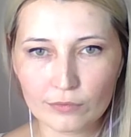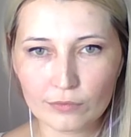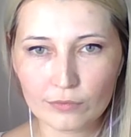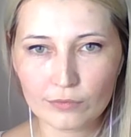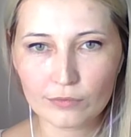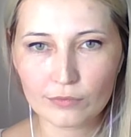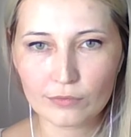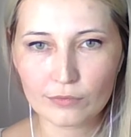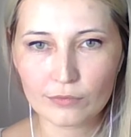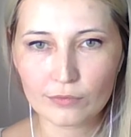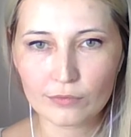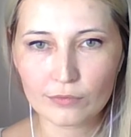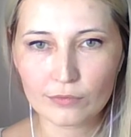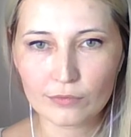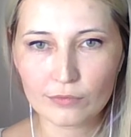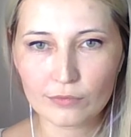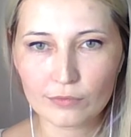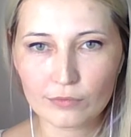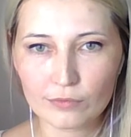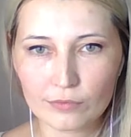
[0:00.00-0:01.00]

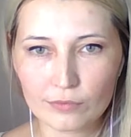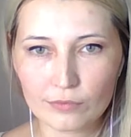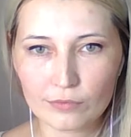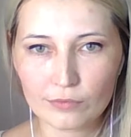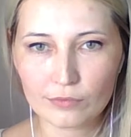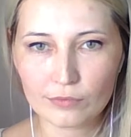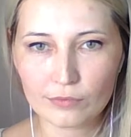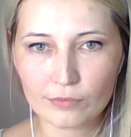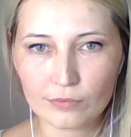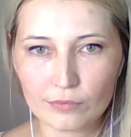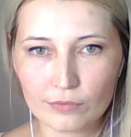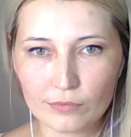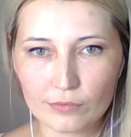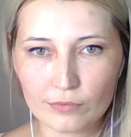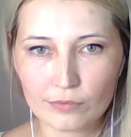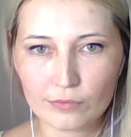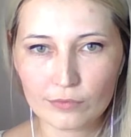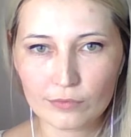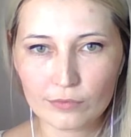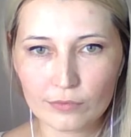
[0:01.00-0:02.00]

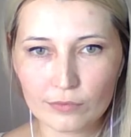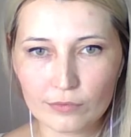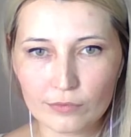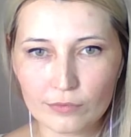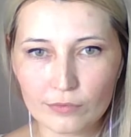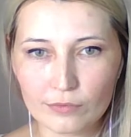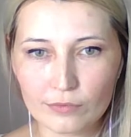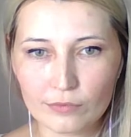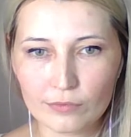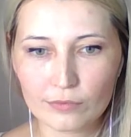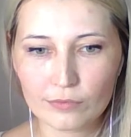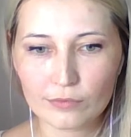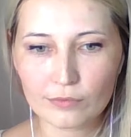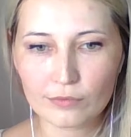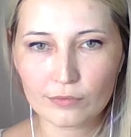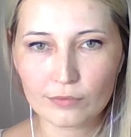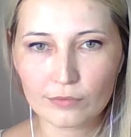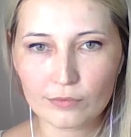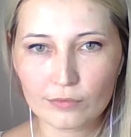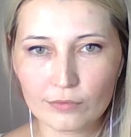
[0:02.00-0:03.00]

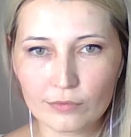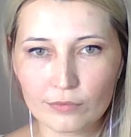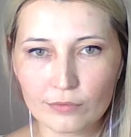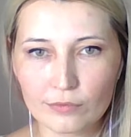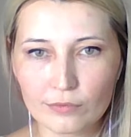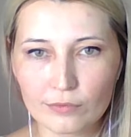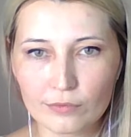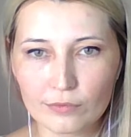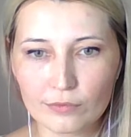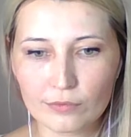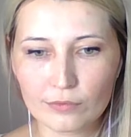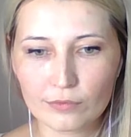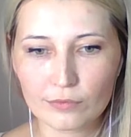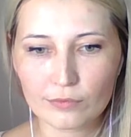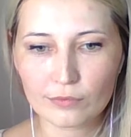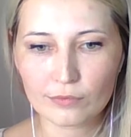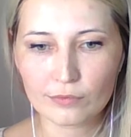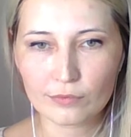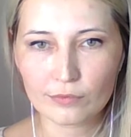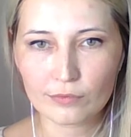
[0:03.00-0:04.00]

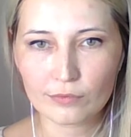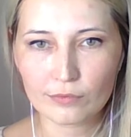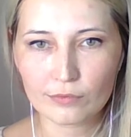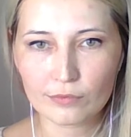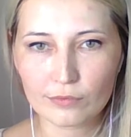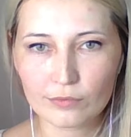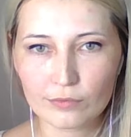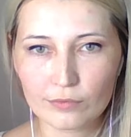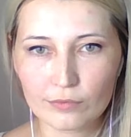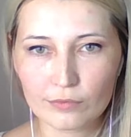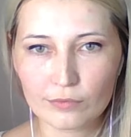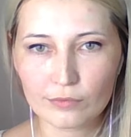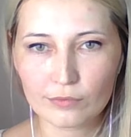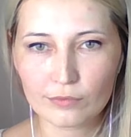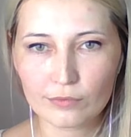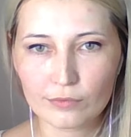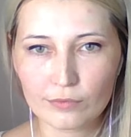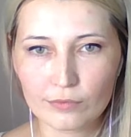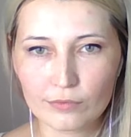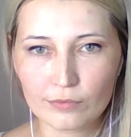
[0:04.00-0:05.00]

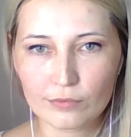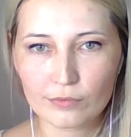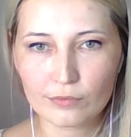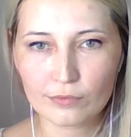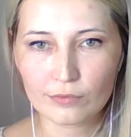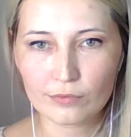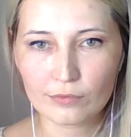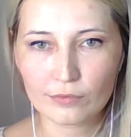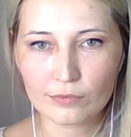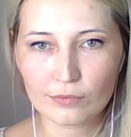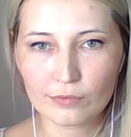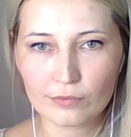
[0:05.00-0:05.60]
This person isn't speaking.